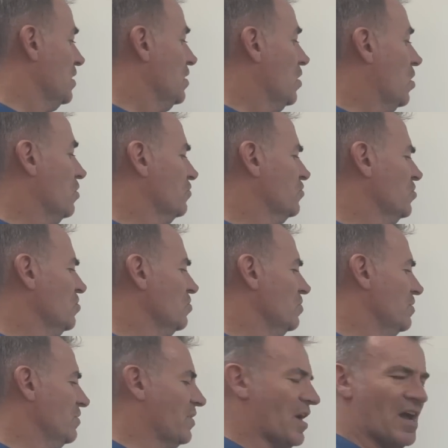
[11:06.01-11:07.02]

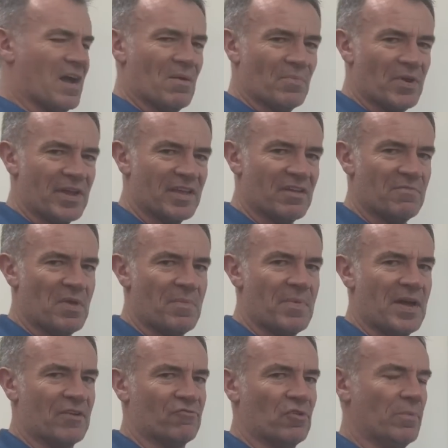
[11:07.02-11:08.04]
Also, the handbrake gave me a bit
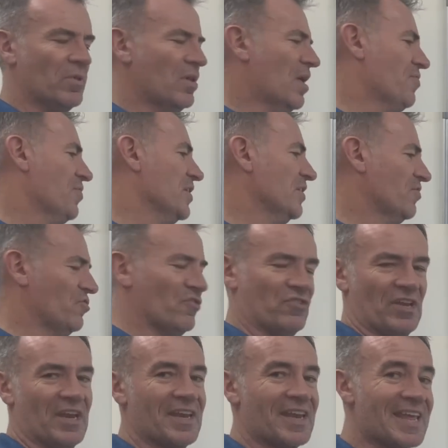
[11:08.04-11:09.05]
of trouble. I think it's just
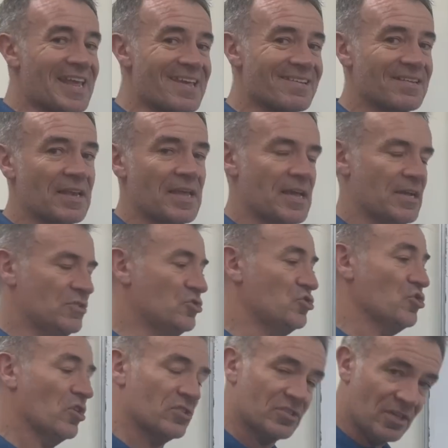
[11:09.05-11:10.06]
an easily
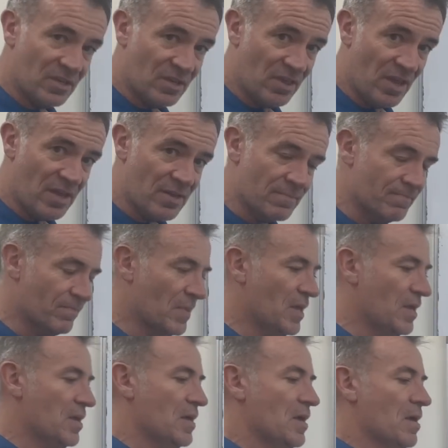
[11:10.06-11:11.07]
adjusted thing,
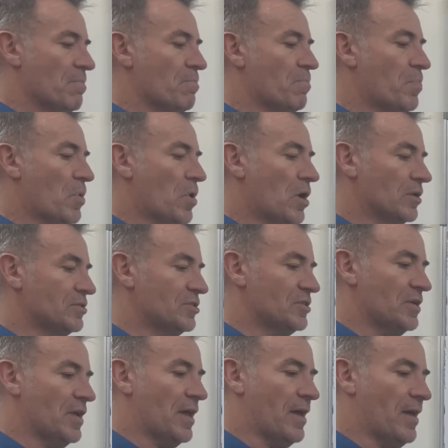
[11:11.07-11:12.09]
but
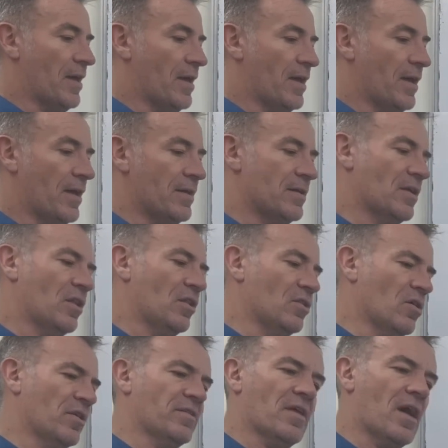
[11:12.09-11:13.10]
a
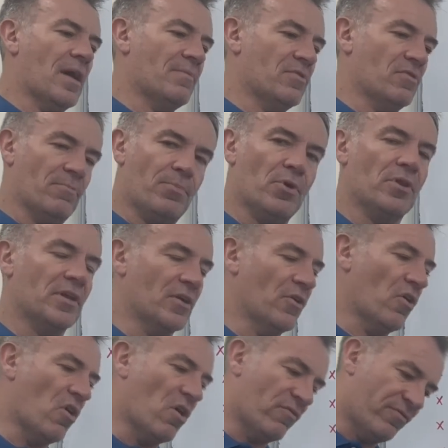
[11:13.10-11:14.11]
lot of times you're putting it
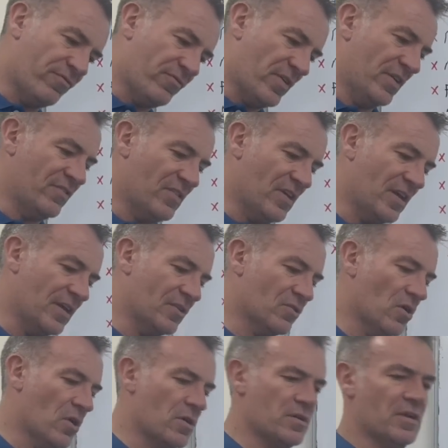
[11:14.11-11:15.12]
off and setting it
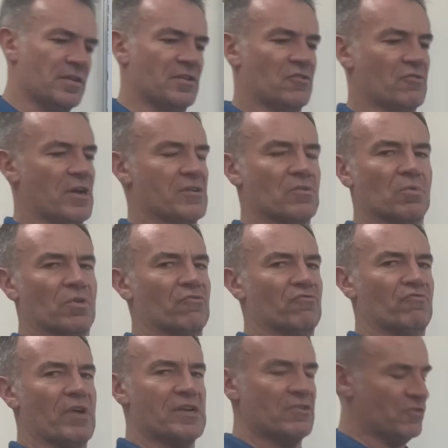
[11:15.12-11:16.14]
down and the tractor wasn't
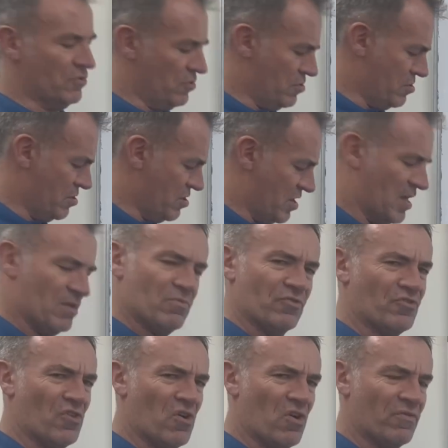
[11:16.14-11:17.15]
registering, yet it was
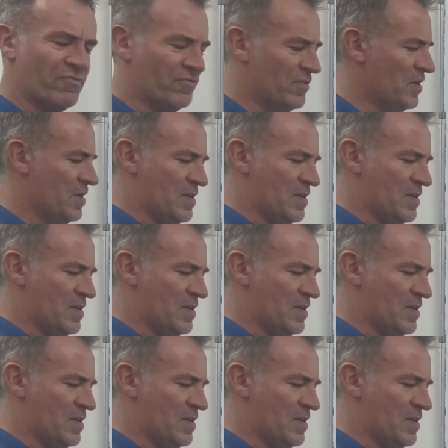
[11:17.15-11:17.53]
off.